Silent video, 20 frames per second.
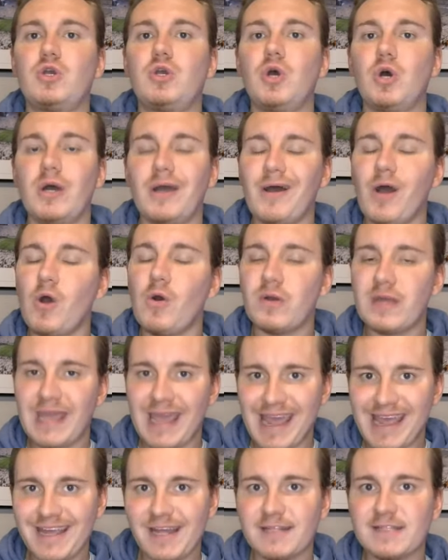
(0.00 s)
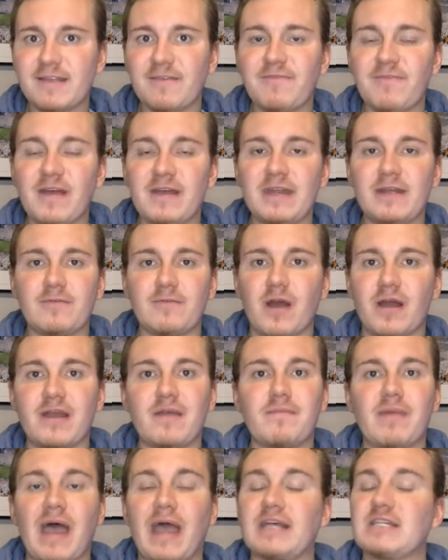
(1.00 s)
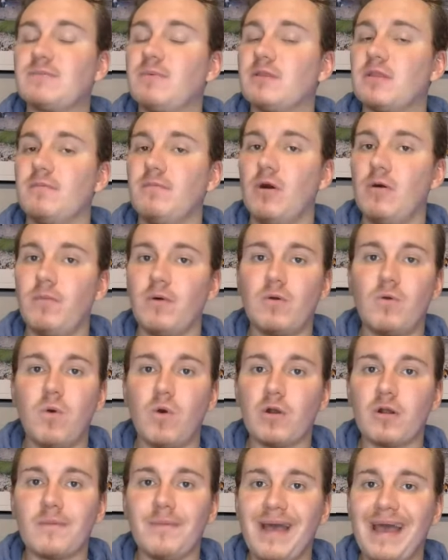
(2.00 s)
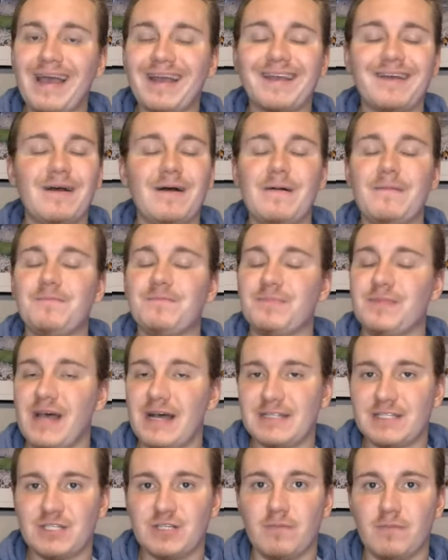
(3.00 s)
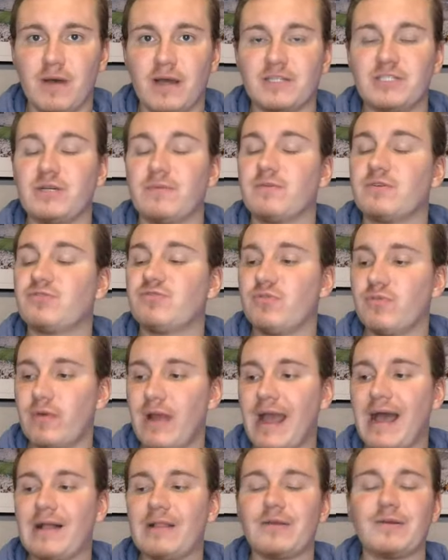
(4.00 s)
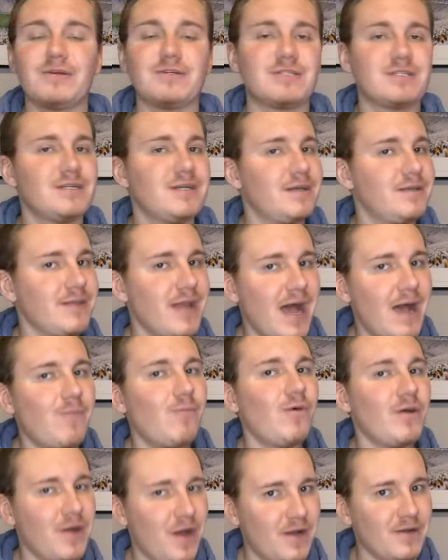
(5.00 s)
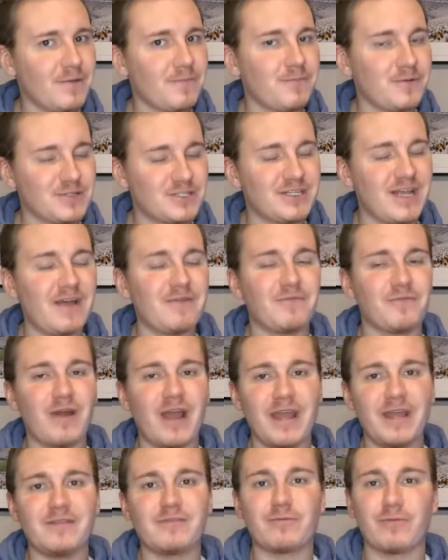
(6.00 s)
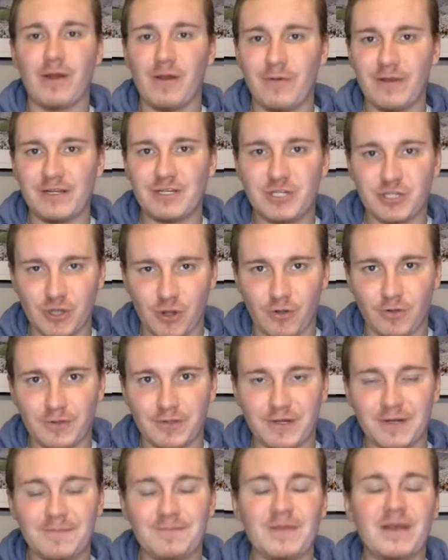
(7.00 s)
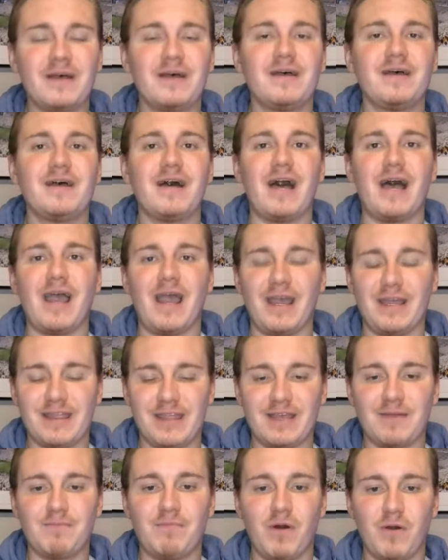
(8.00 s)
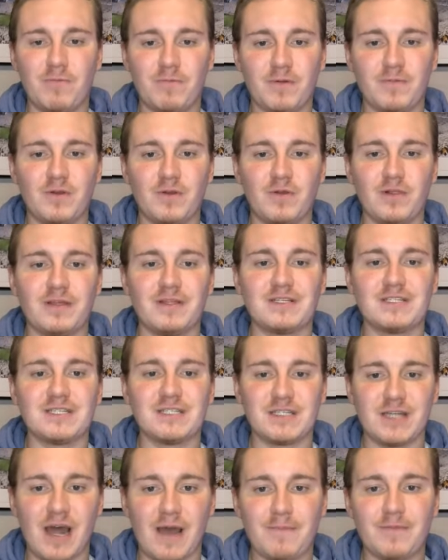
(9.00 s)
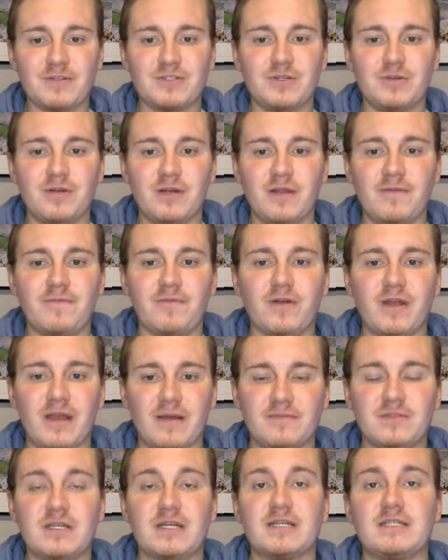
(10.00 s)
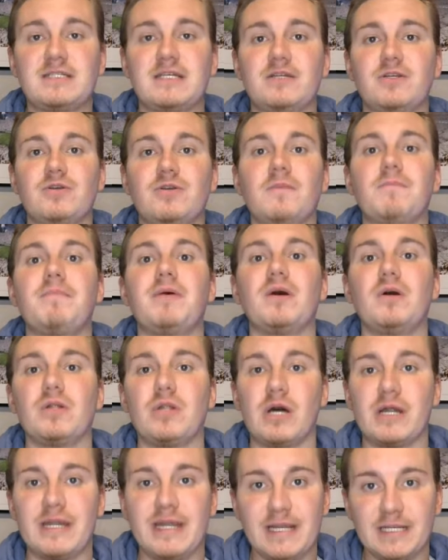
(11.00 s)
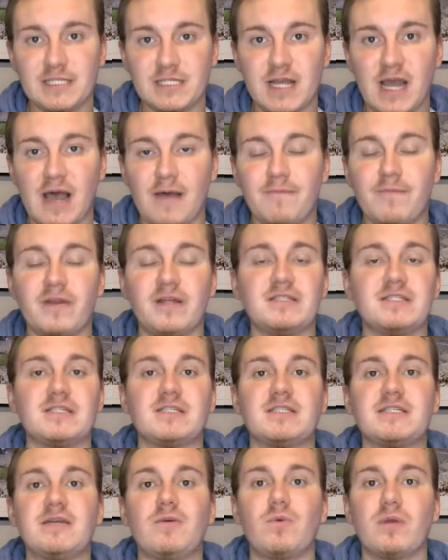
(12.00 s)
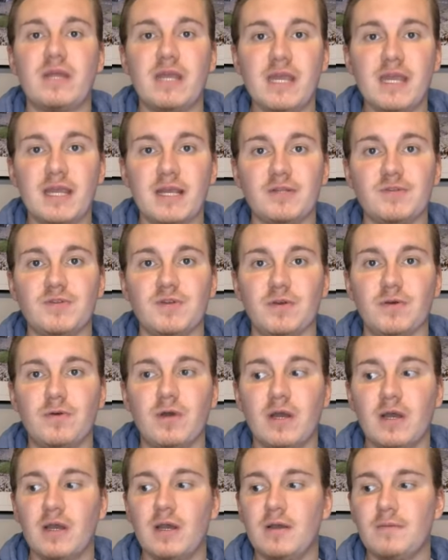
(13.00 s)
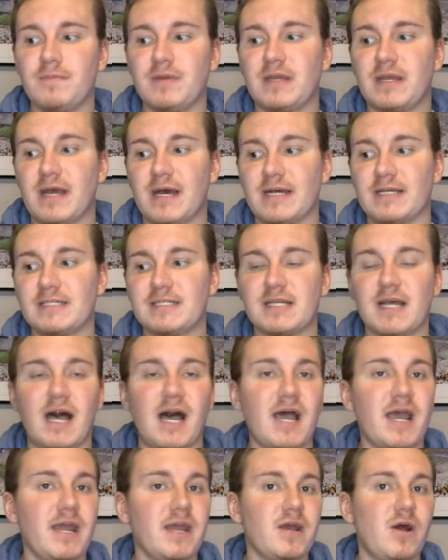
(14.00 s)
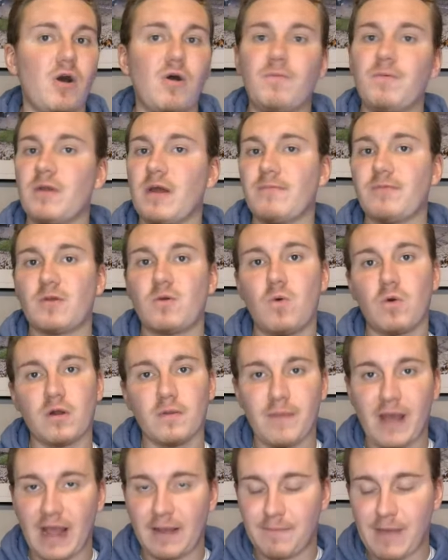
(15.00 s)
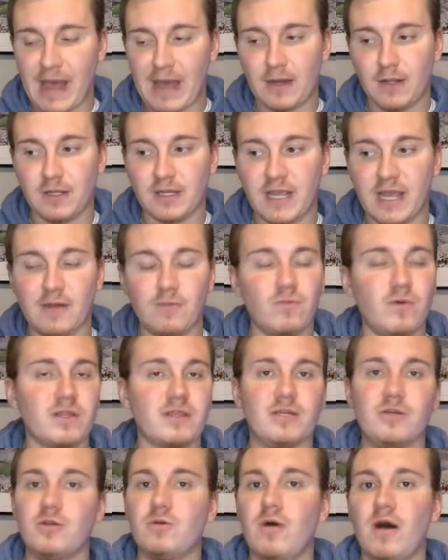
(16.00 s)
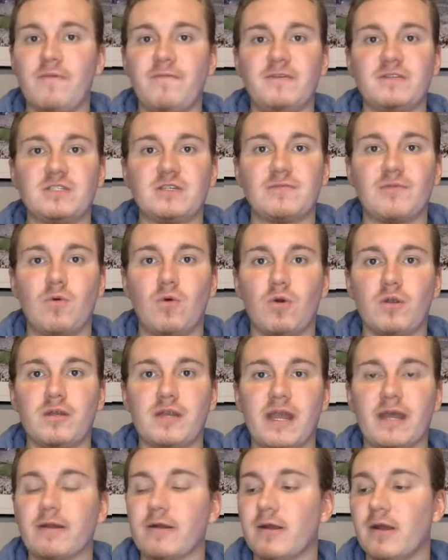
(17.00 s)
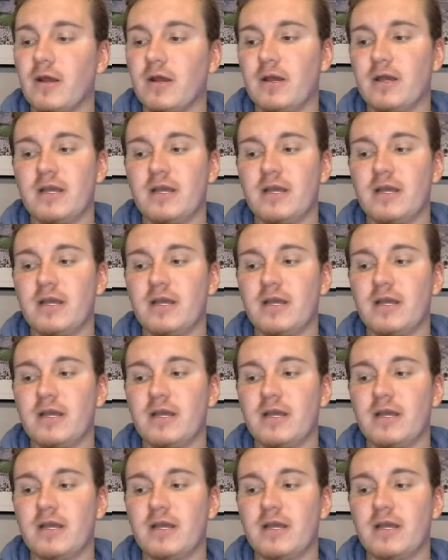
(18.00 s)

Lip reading: good, okay at defending running backs, but the mobile quarterback, not so much. And with Drew Aller's not 100% right throwing shoulder, I think Bo Prabula, this is an opportunity for him to continue to build on his confidence and see what he can do, because I open up the quarterback battle again with a new offensive coordinator.